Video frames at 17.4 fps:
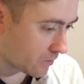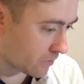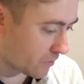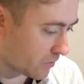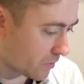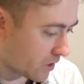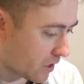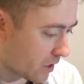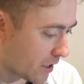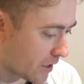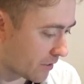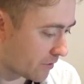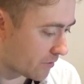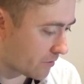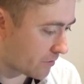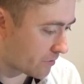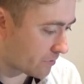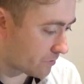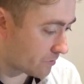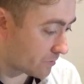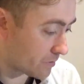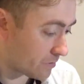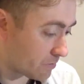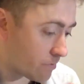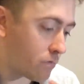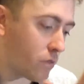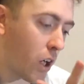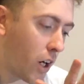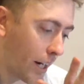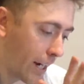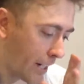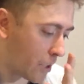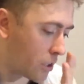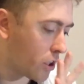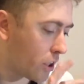Alright.
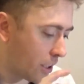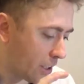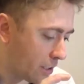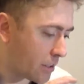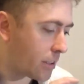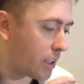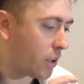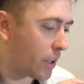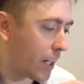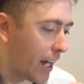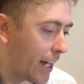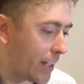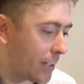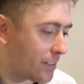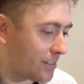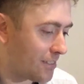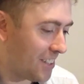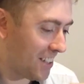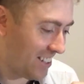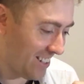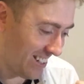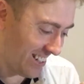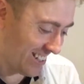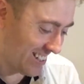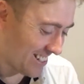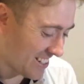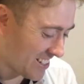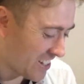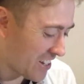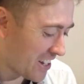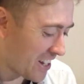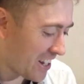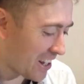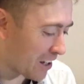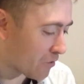Okay, good. Okay.
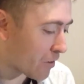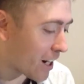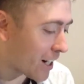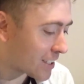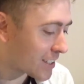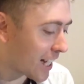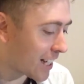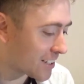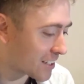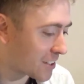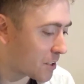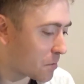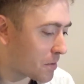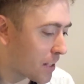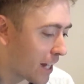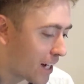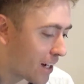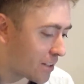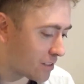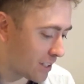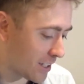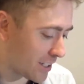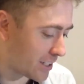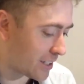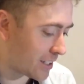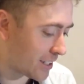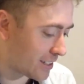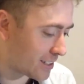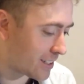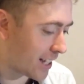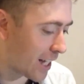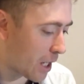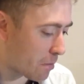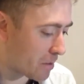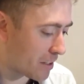If ours had to come down, at least it
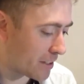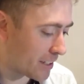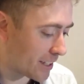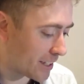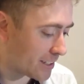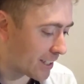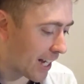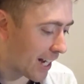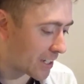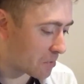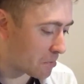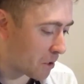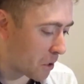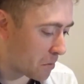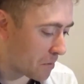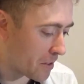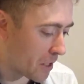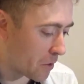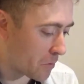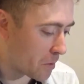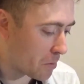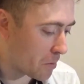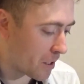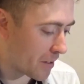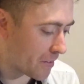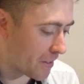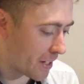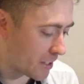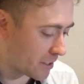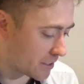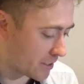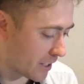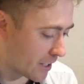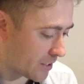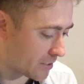happened at the exact moment that we brought theirs
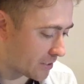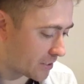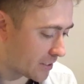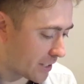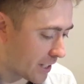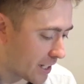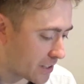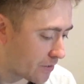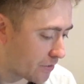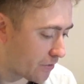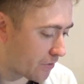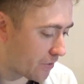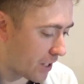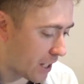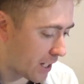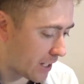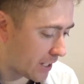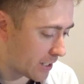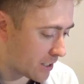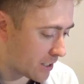down, so that's fine.